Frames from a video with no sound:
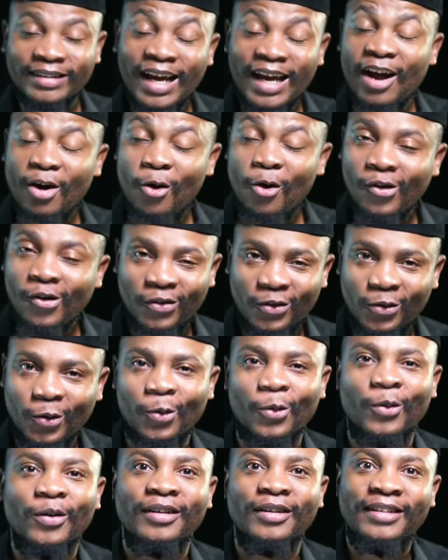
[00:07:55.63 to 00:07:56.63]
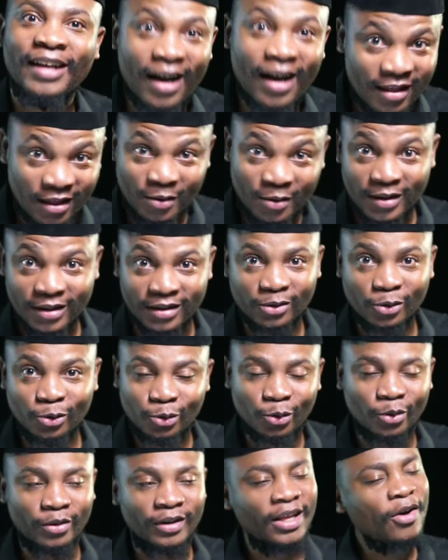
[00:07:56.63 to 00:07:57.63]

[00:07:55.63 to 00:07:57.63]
They are also, the other ones also,